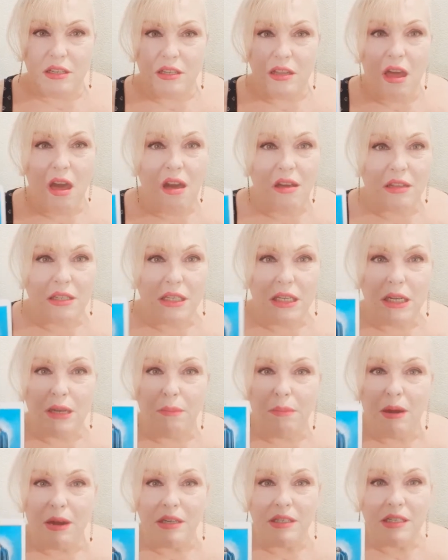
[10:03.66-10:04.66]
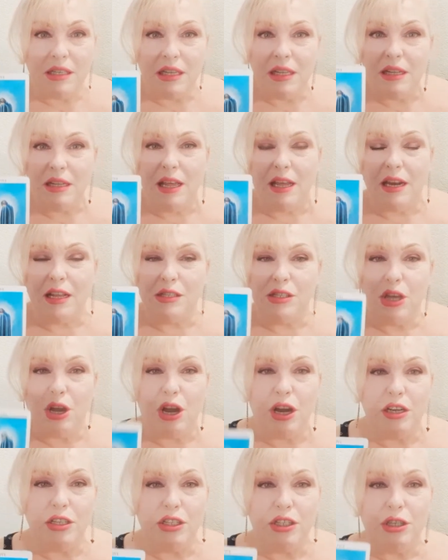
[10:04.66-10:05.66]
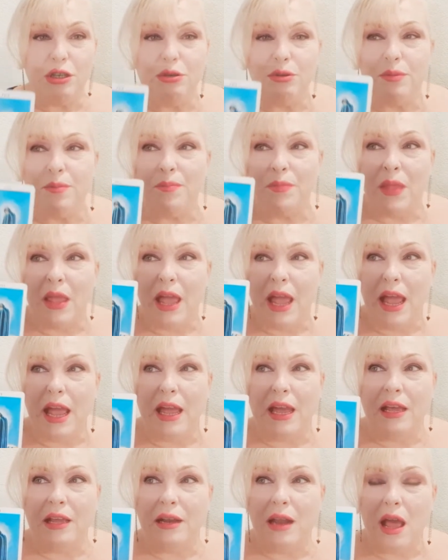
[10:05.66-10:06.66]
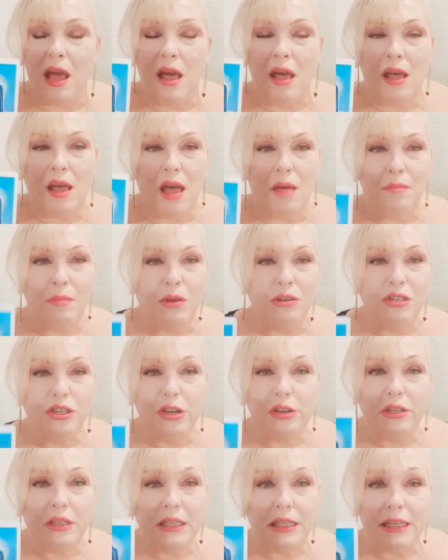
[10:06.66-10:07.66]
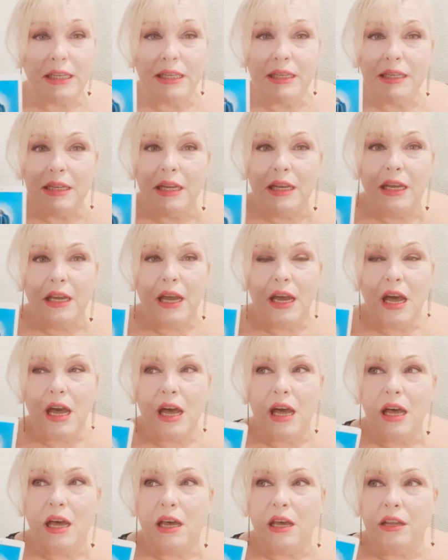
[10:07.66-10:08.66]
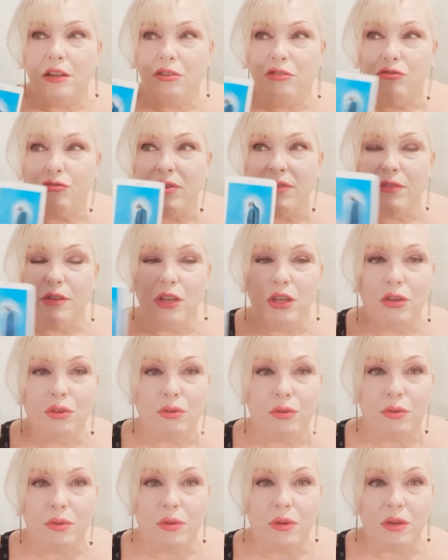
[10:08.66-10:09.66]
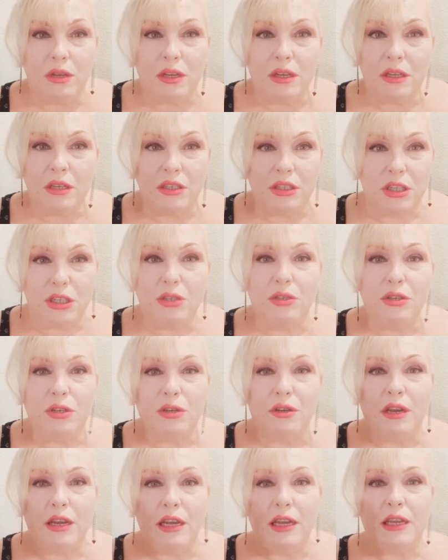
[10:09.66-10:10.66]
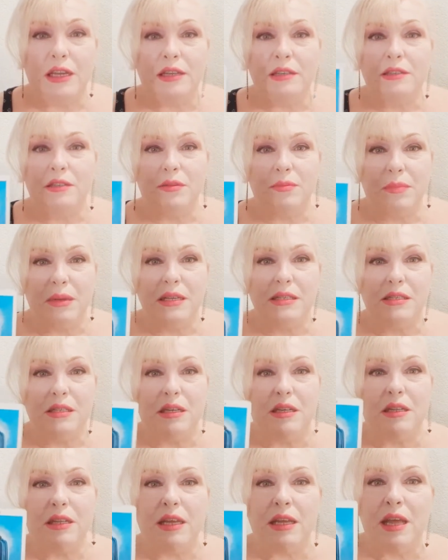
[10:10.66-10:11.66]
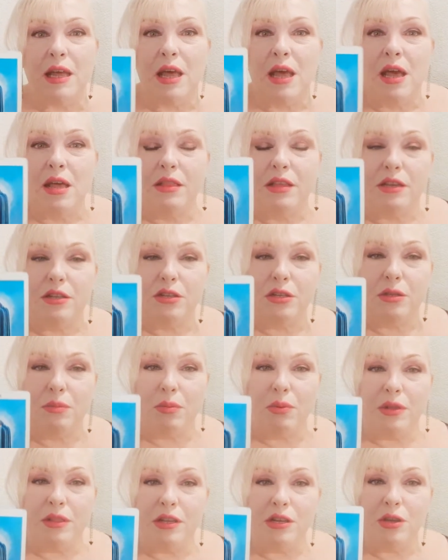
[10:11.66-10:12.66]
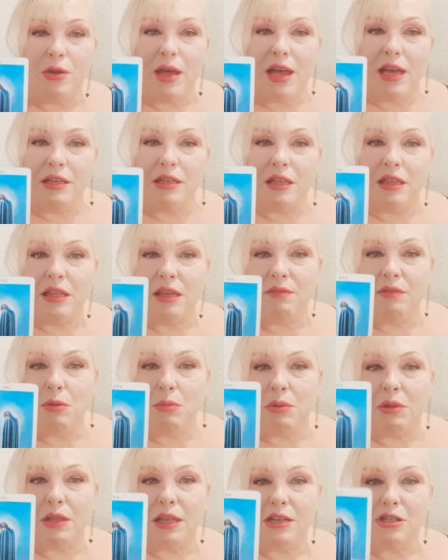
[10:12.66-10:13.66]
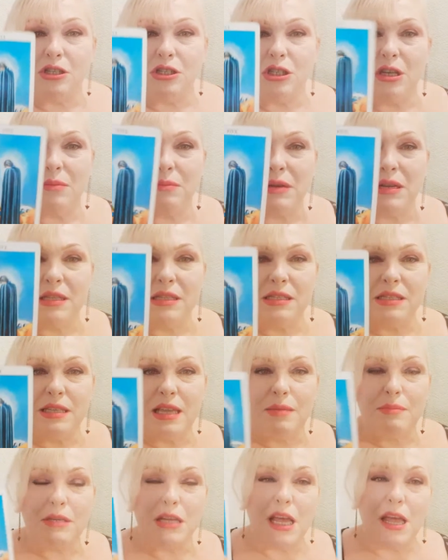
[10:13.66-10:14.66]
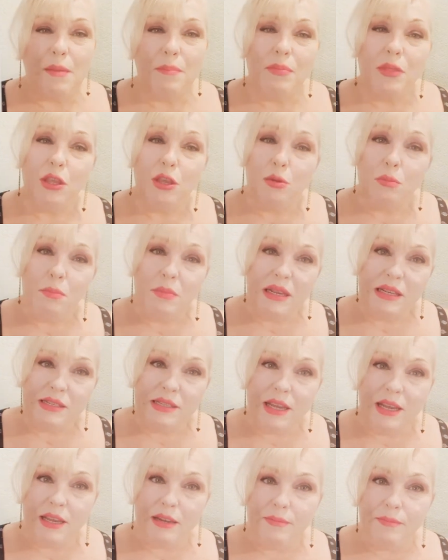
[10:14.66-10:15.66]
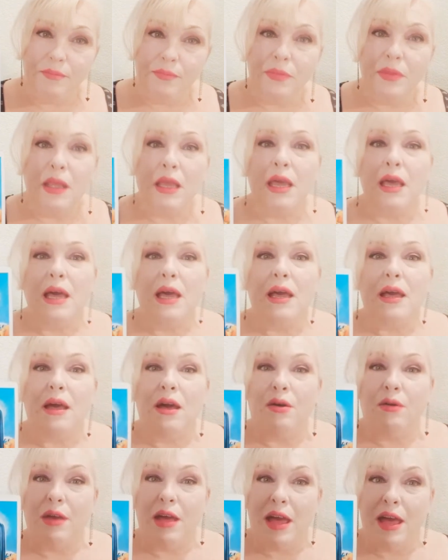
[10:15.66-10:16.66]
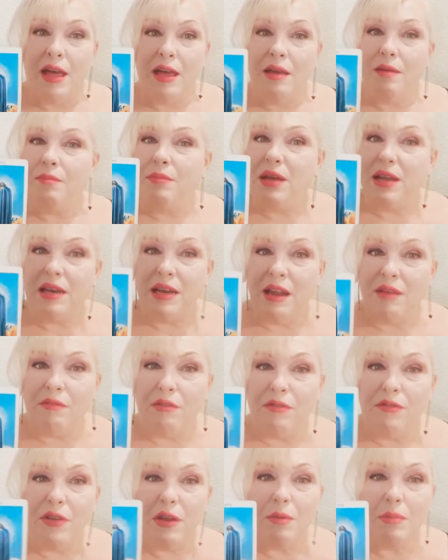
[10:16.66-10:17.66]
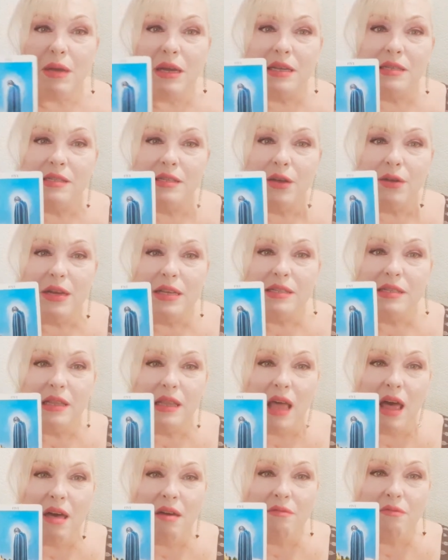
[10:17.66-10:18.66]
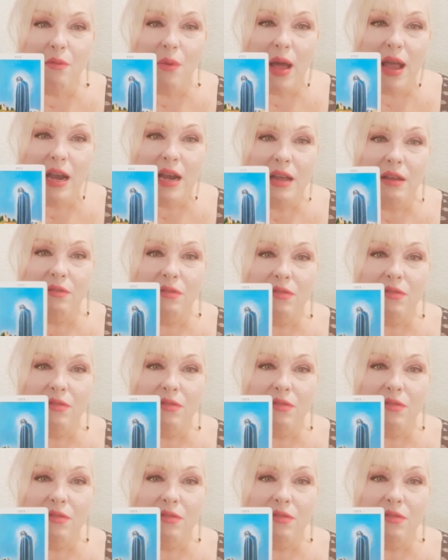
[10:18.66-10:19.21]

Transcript: toxic person that has hurt you and uh, emotionally uh, driven you to your end, basically, that to the point that you had to leave the relationship. But at the same time, you miss it. Okay, but never fear because there is love waiting